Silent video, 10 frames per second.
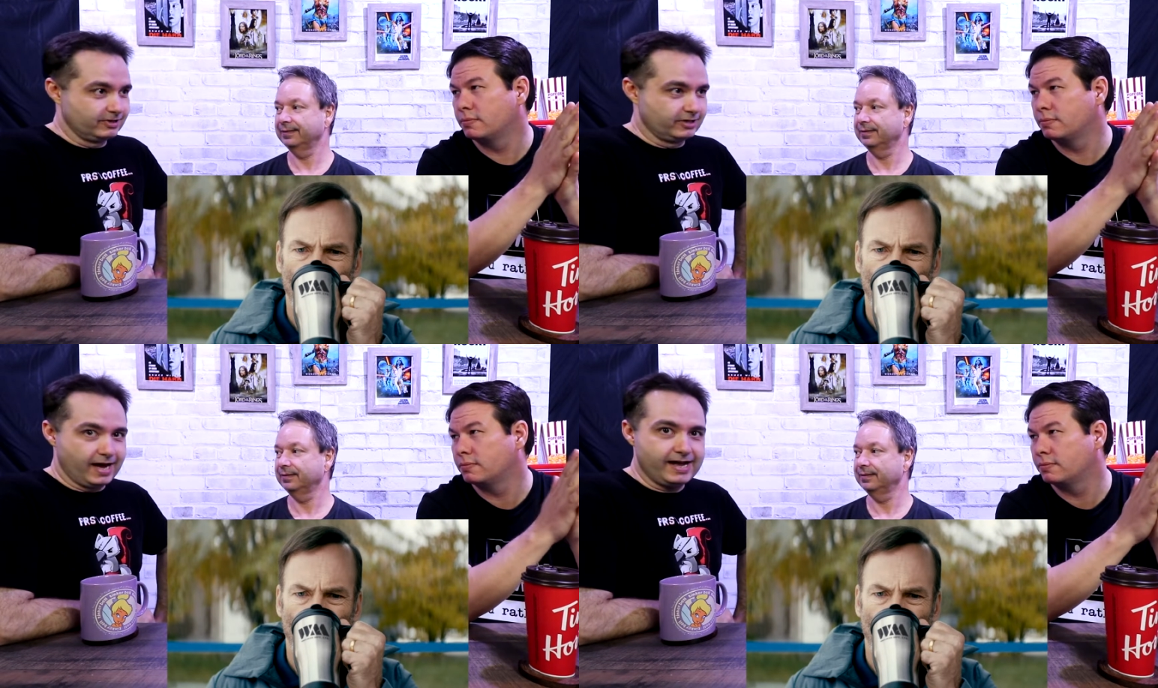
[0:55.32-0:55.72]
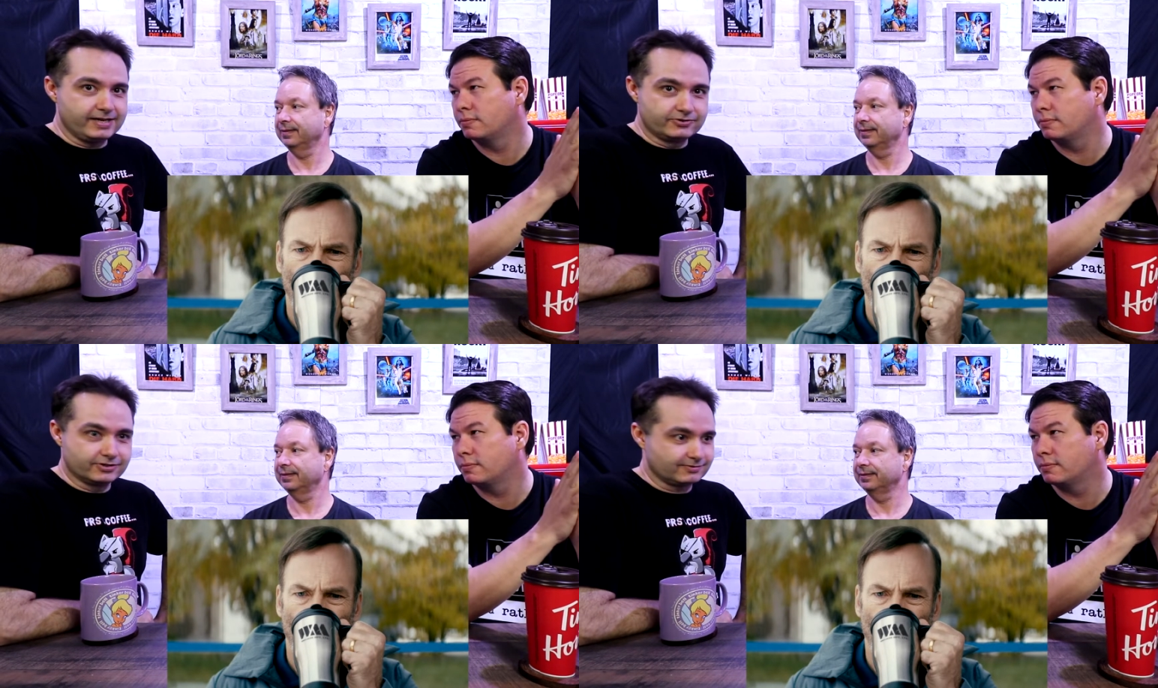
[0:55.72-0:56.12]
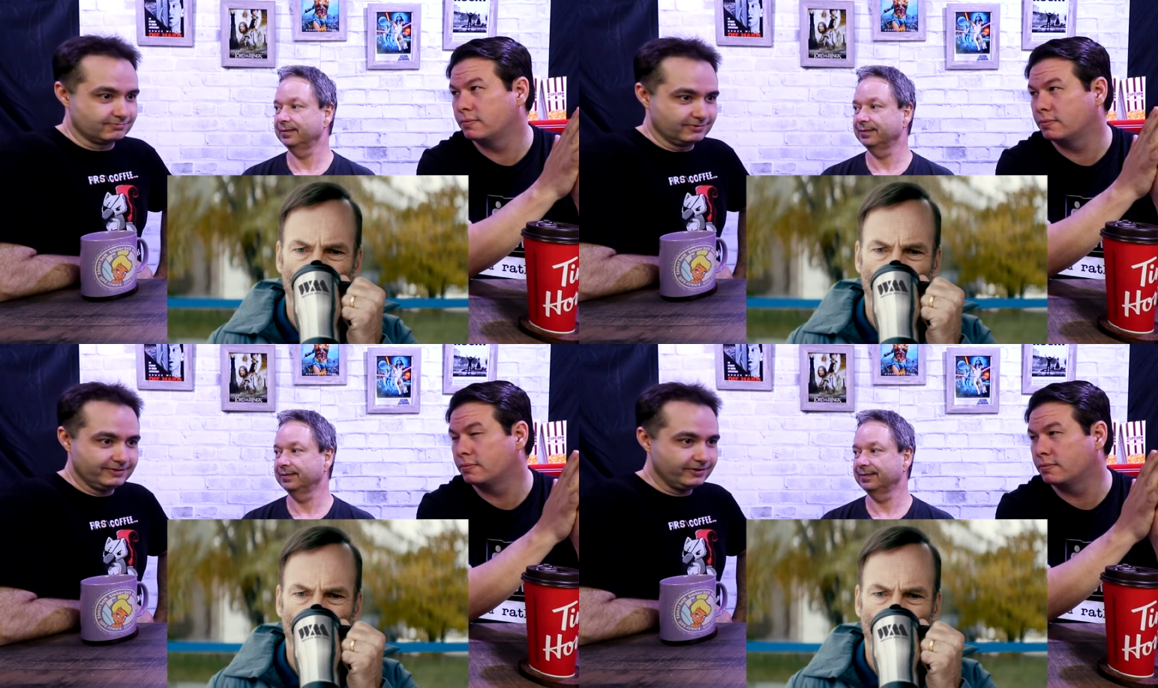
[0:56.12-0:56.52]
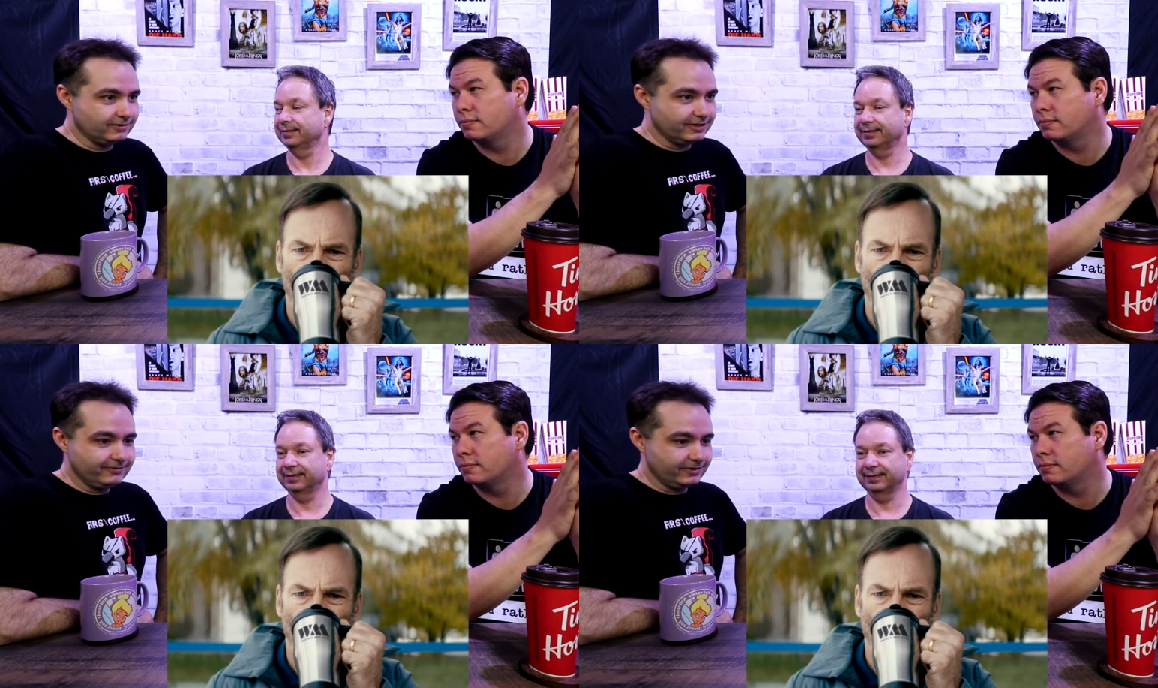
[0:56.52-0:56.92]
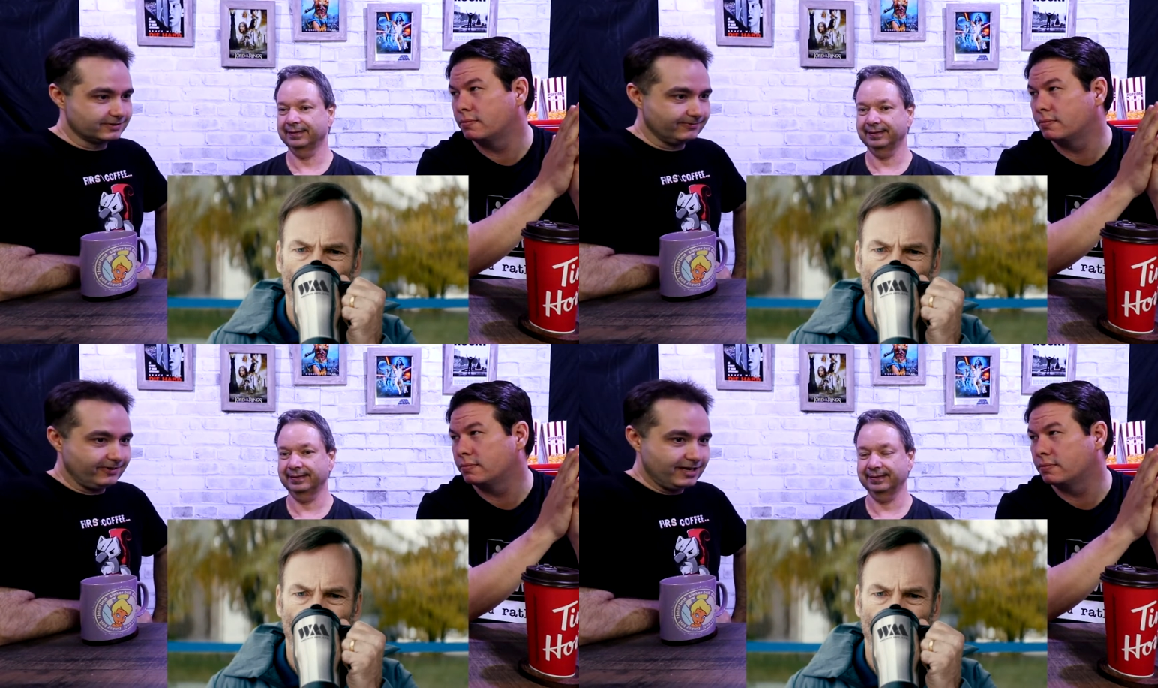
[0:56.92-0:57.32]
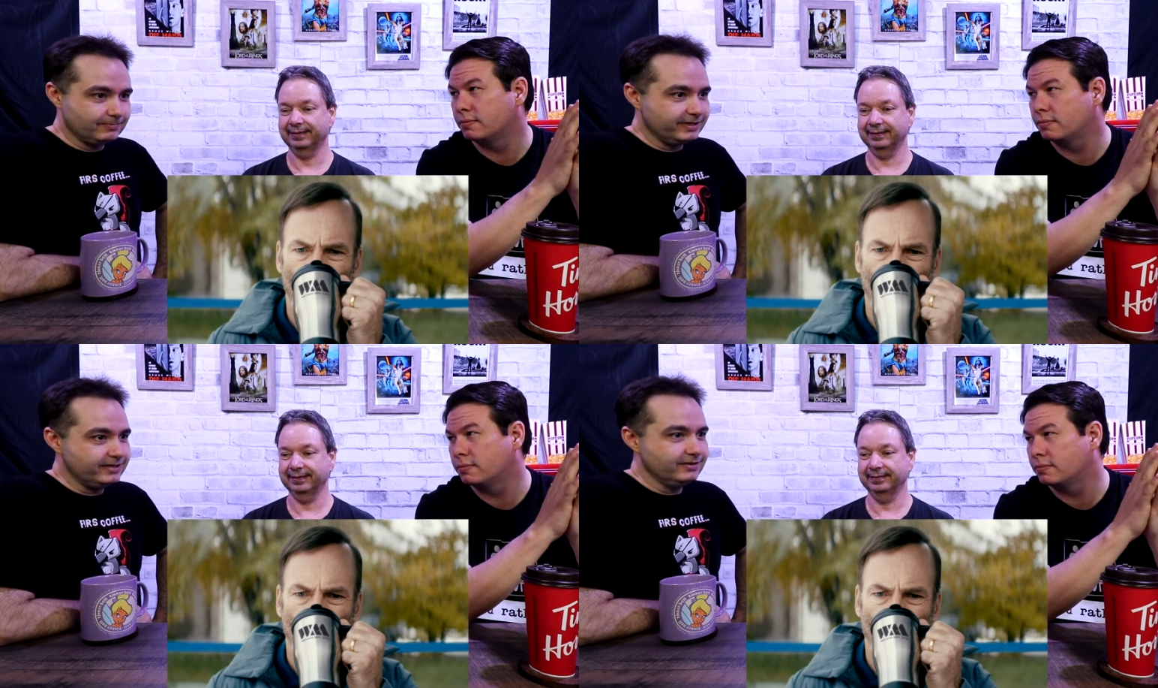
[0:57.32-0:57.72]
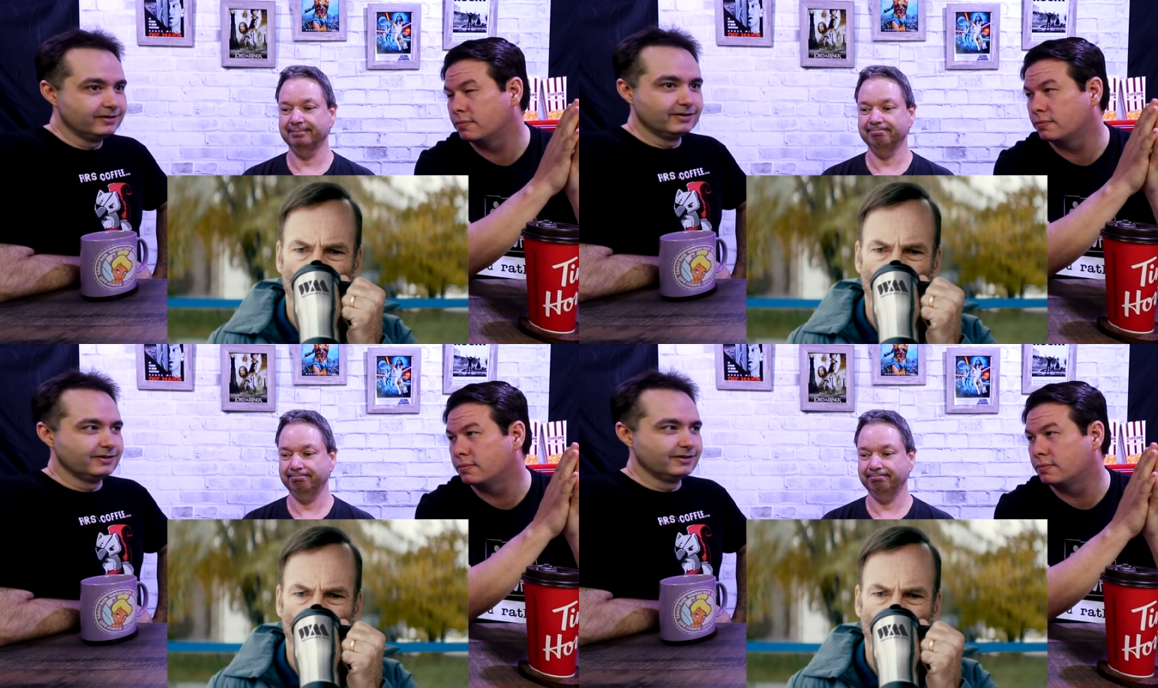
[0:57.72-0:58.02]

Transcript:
Speaker 1: guy just living life. He has a family,